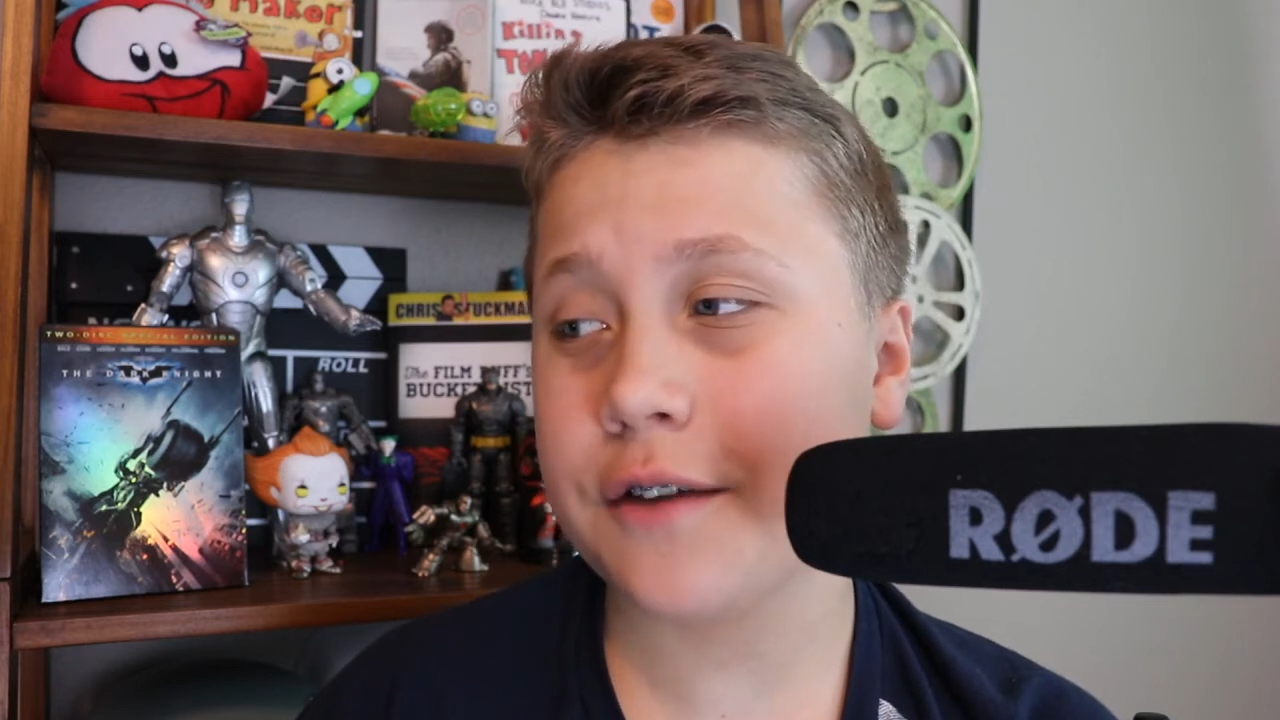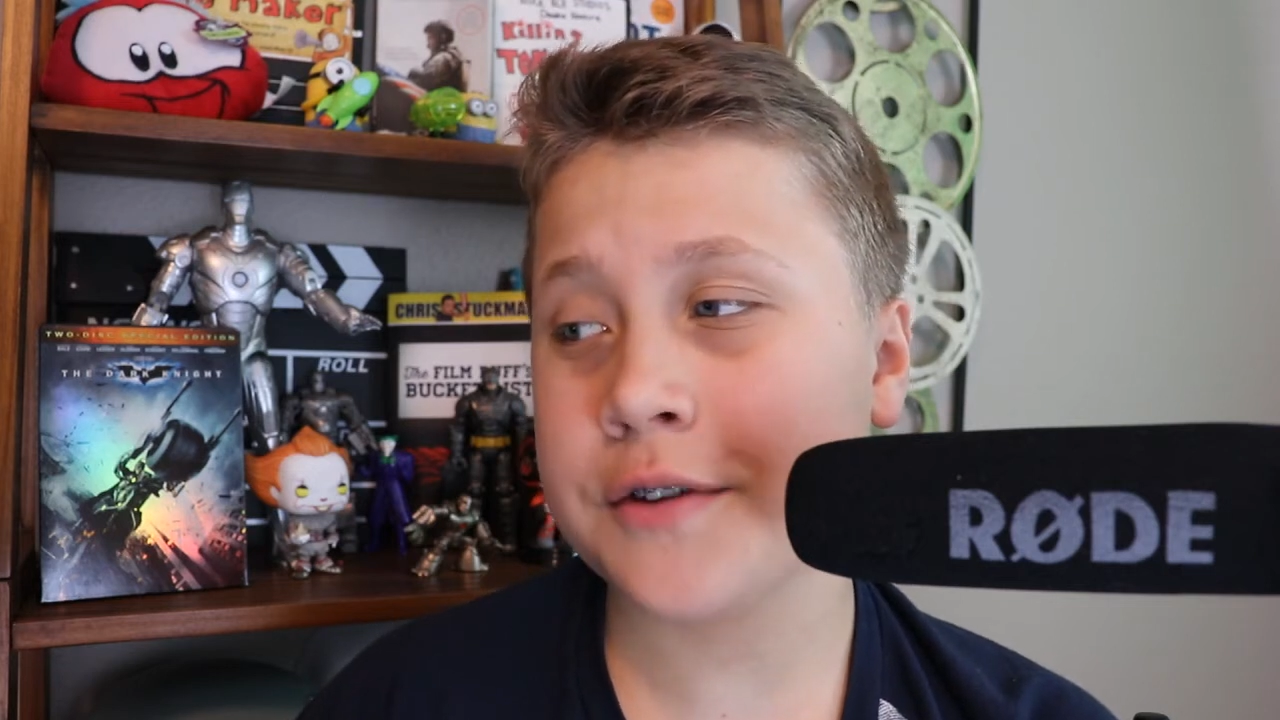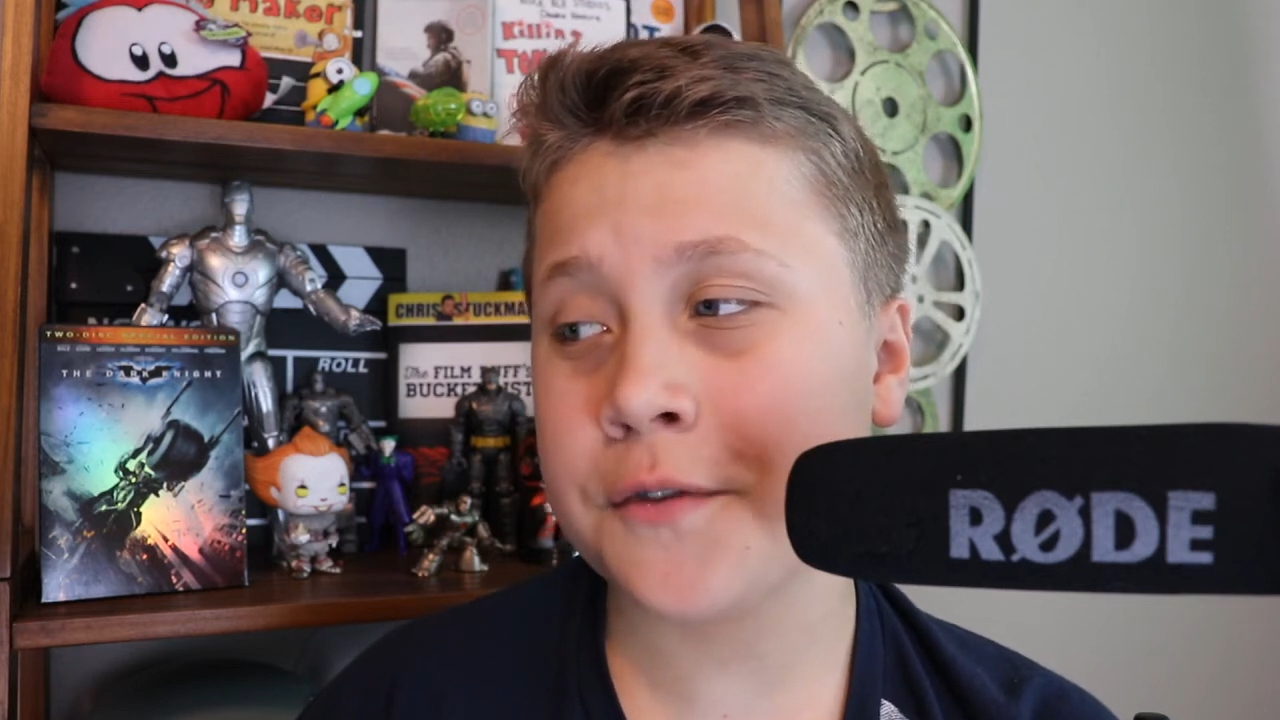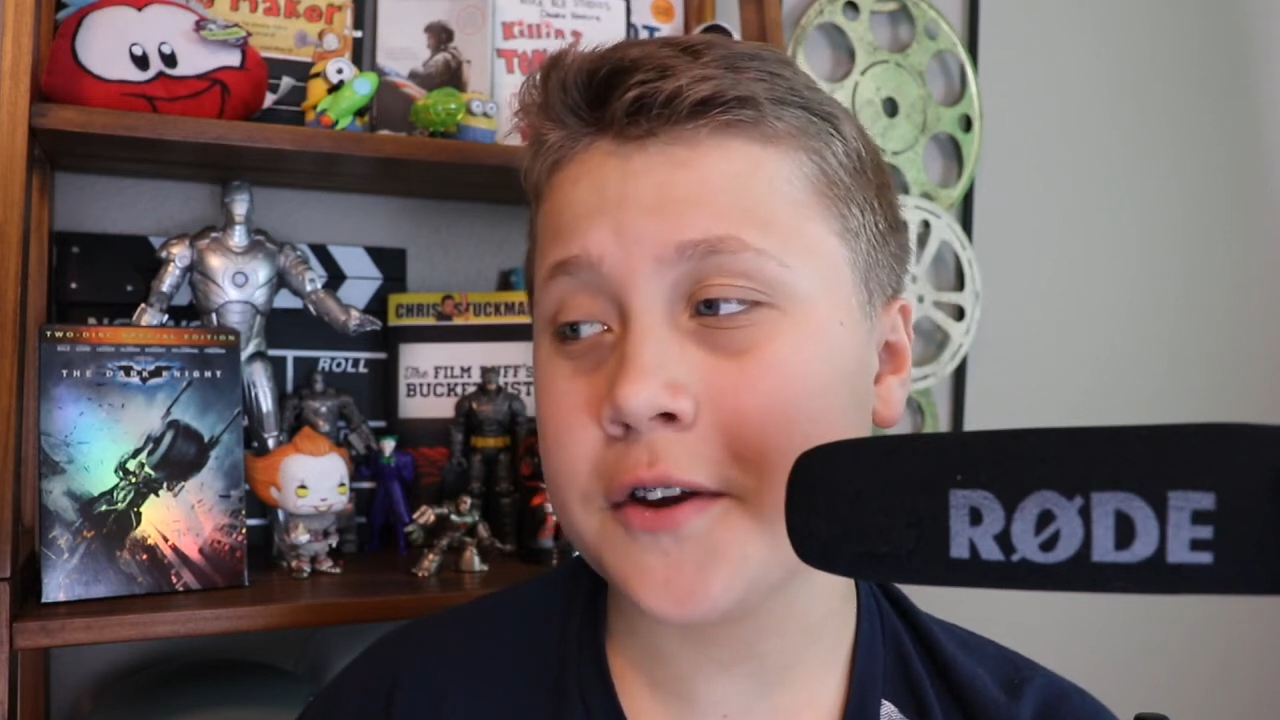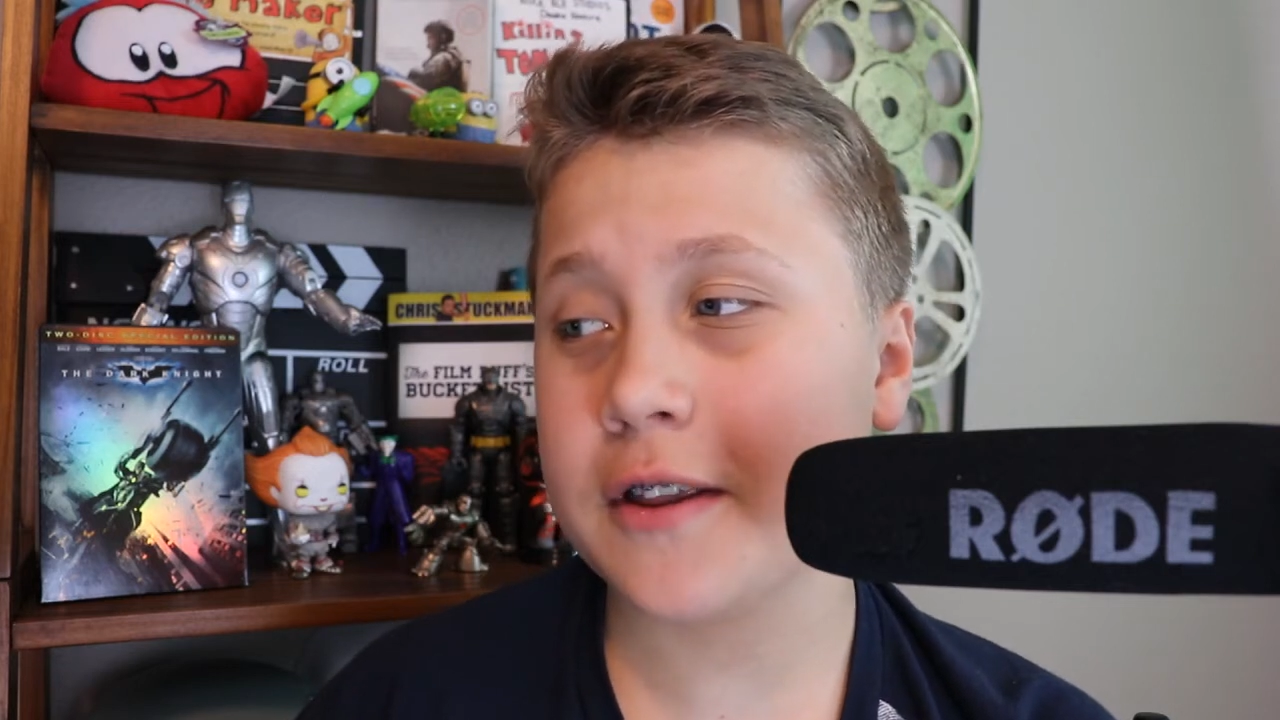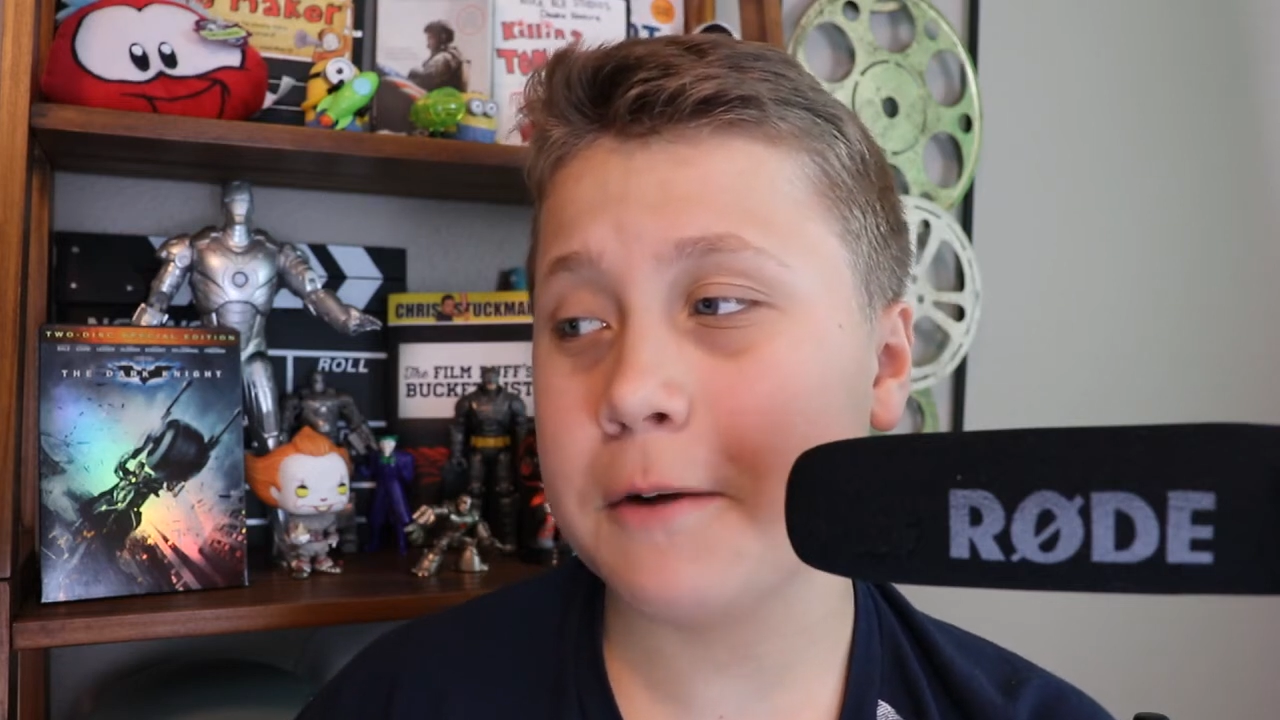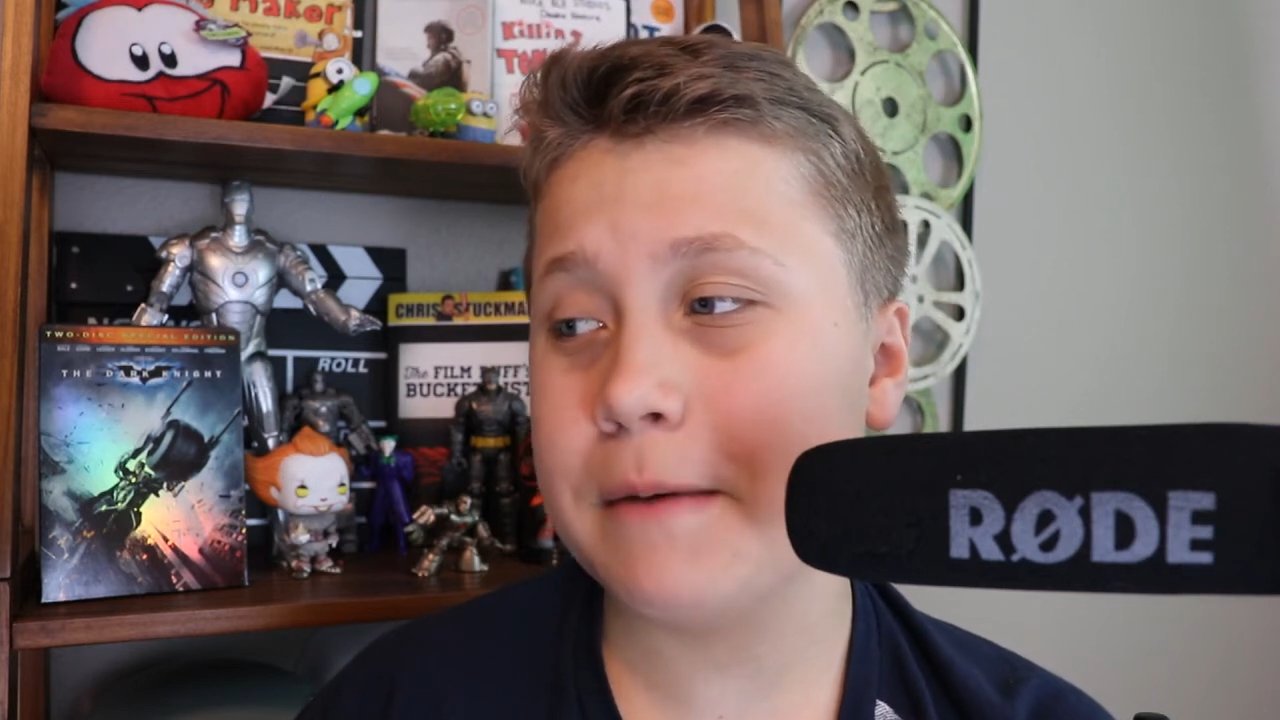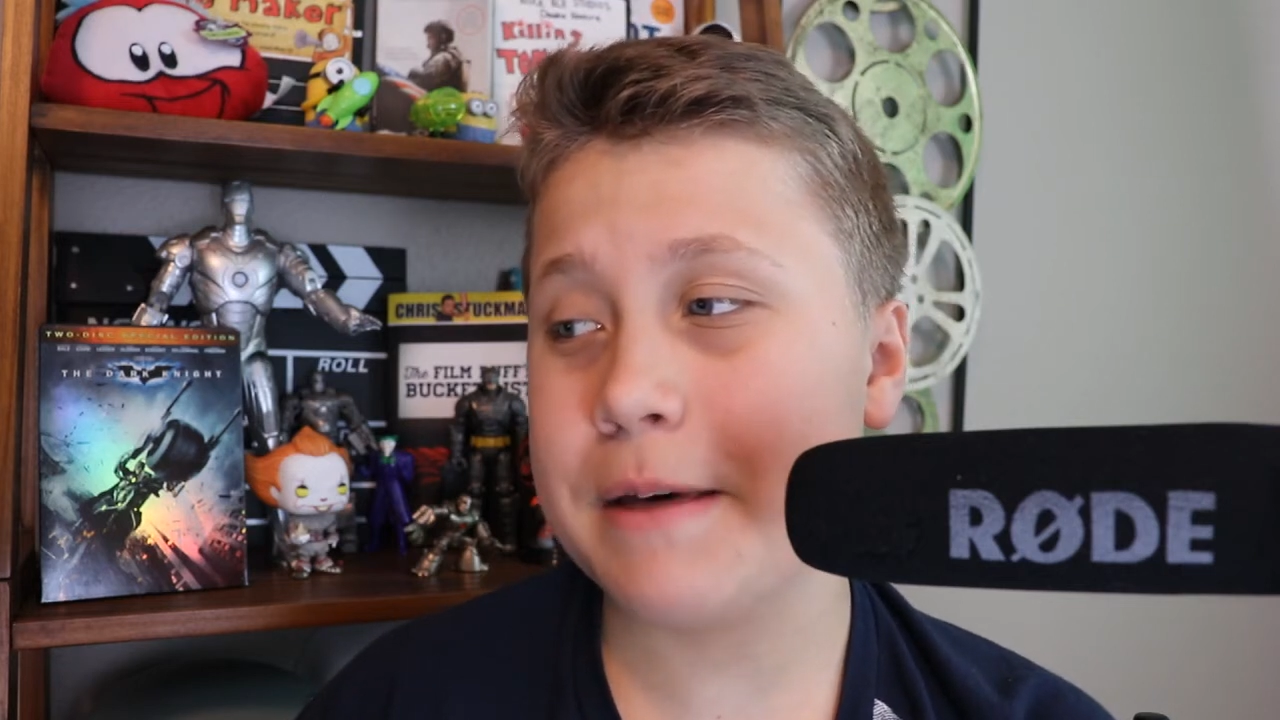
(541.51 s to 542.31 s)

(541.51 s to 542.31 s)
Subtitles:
office for a little